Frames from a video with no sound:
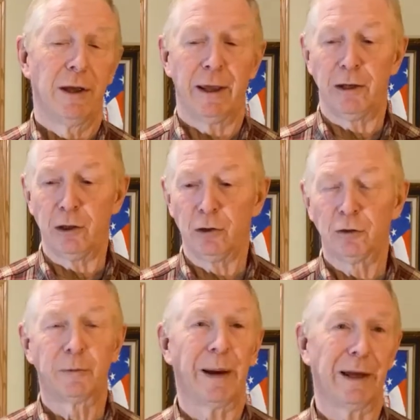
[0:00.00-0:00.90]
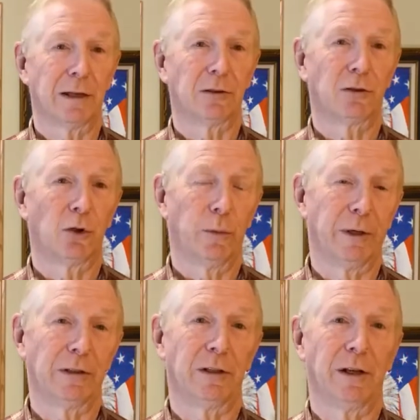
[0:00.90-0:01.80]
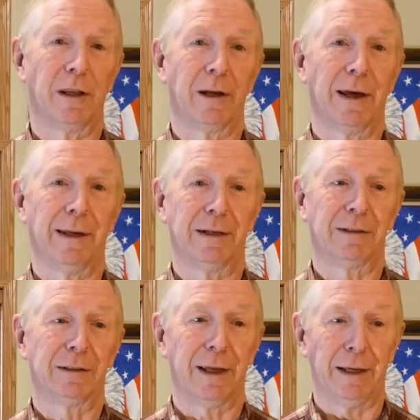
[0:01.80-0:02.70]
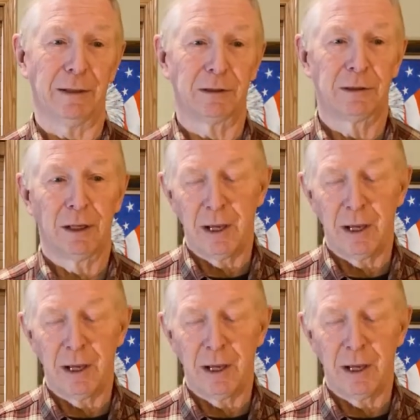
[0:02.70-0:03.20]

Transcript: and used by consumers in the United States.